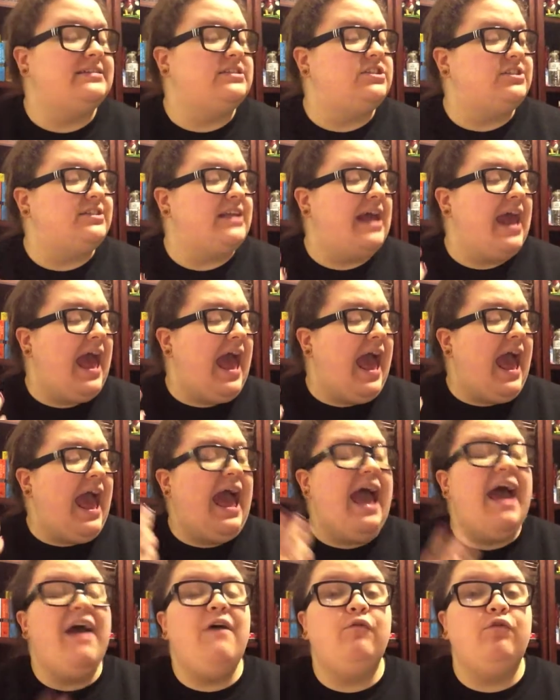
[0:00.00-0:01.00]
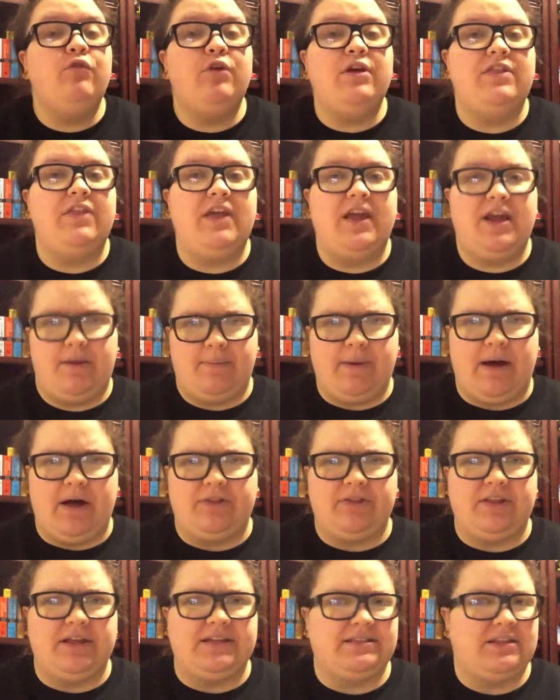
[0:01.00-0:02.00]
Just everything
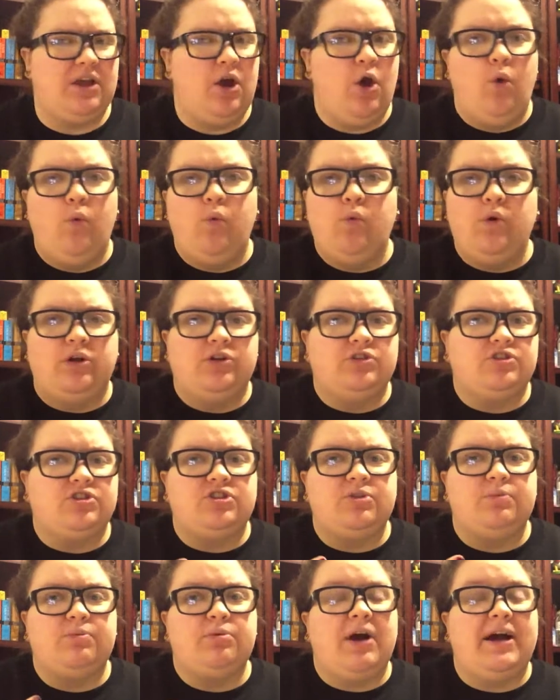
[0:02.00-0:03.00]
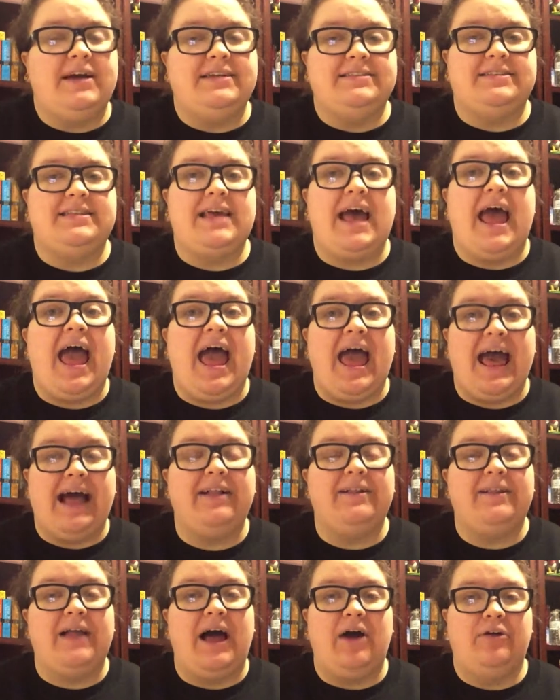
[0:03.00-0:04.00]
about this will surprise the
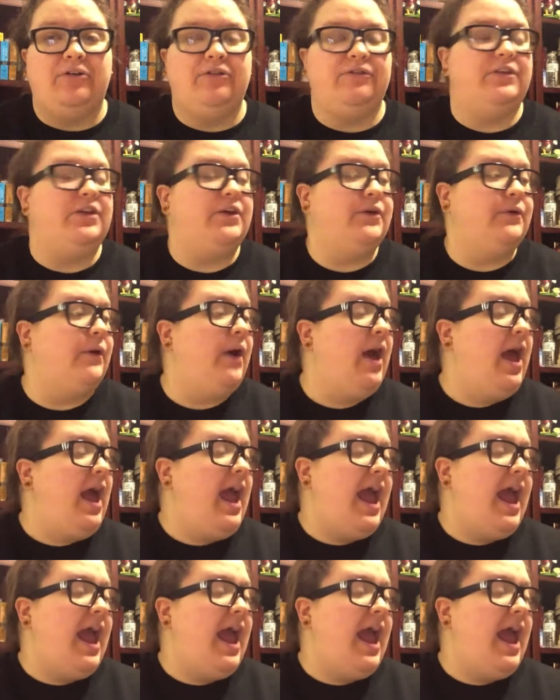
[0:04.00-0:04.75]
hell out of you.